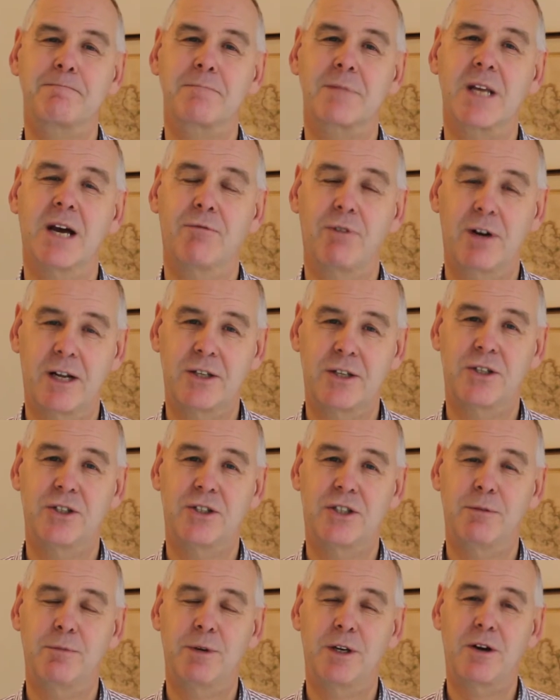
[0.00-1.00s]
and
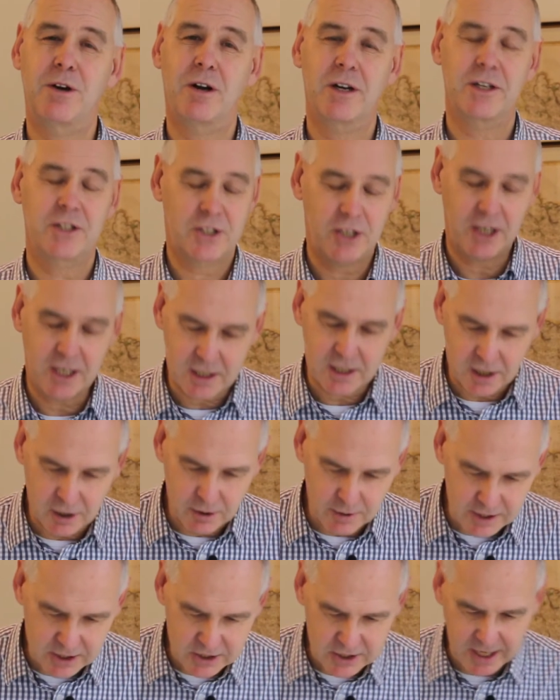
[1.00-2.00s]
relationship with God. As C.S.
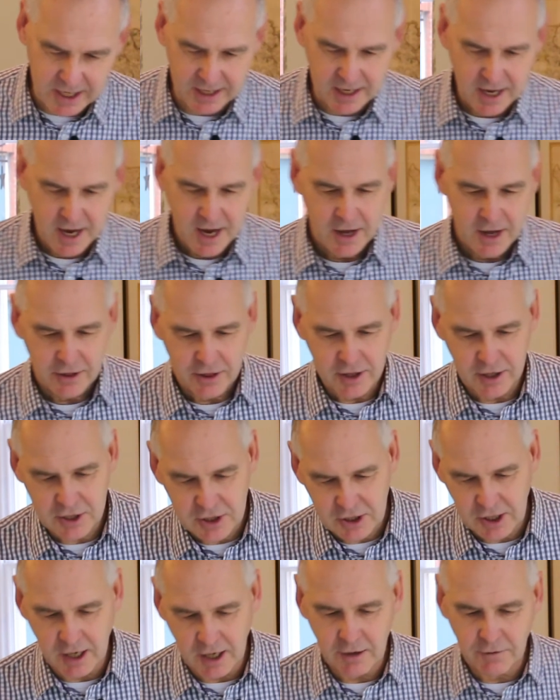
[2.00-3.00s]
Lewis said, the
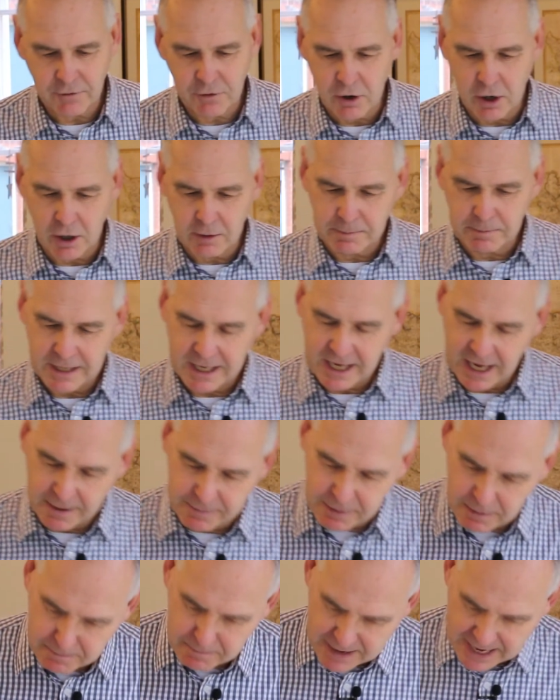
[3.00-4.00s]
Son of God became
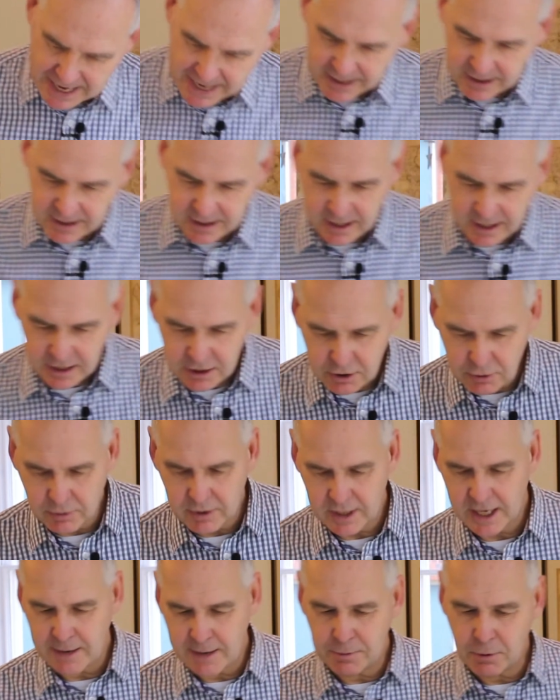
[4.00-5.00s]
a man to
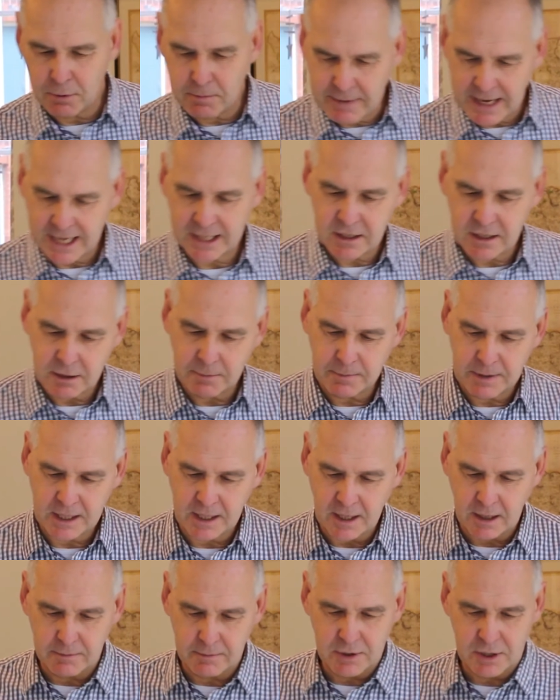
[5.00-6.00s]
enable men to
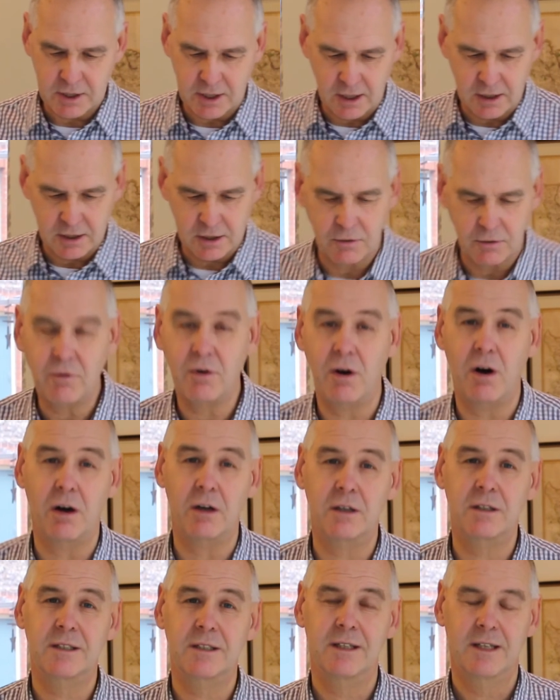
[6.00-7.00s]
become sons of
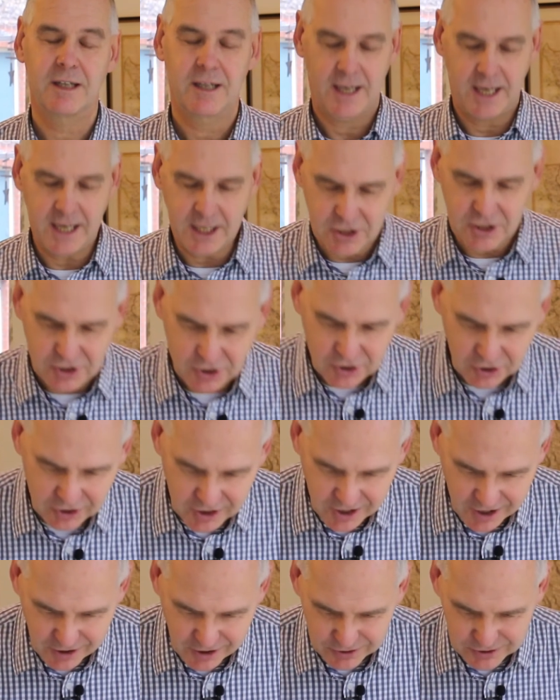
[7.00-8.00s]
God. It's good
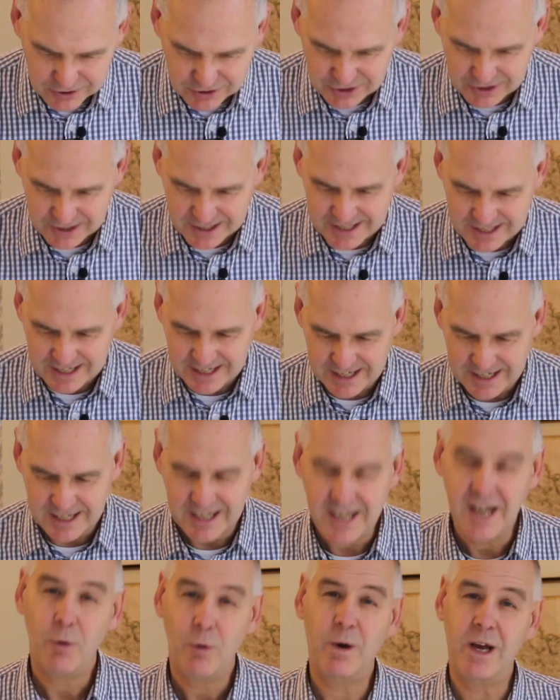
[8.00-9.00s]
news.
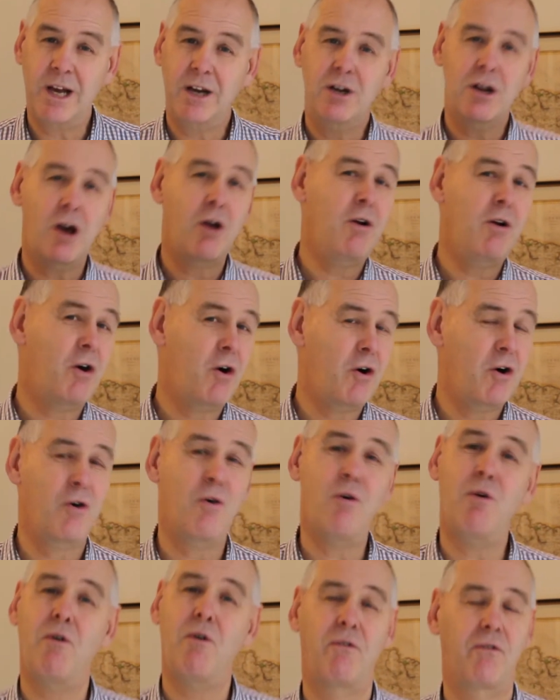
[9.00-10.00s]
We are no longer
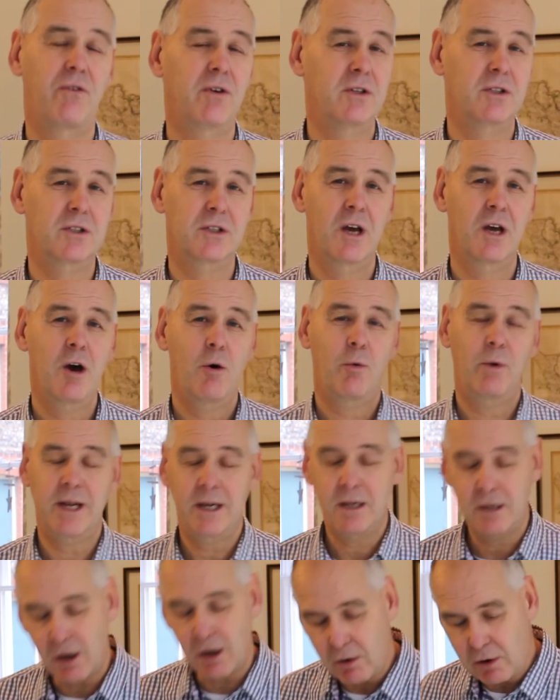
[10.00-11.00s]
orphans. We are
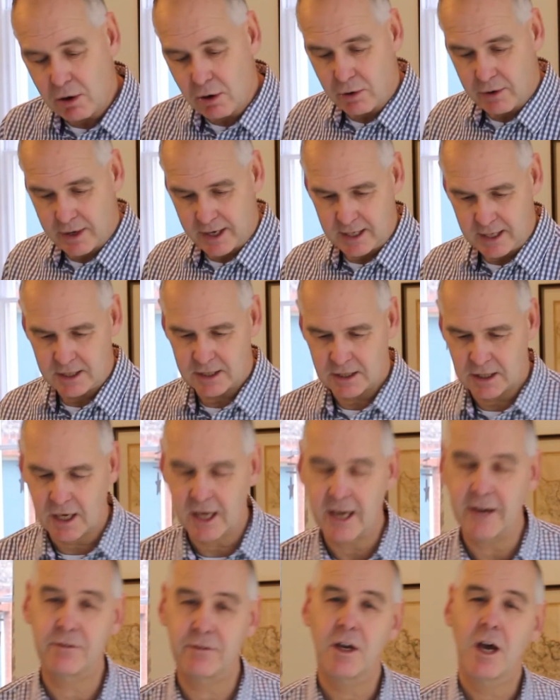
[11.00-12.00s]
no longer
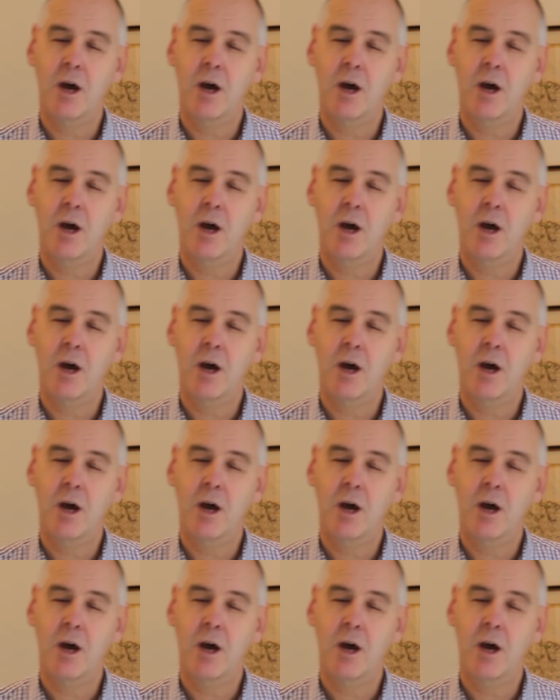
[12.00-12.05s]
enslaved.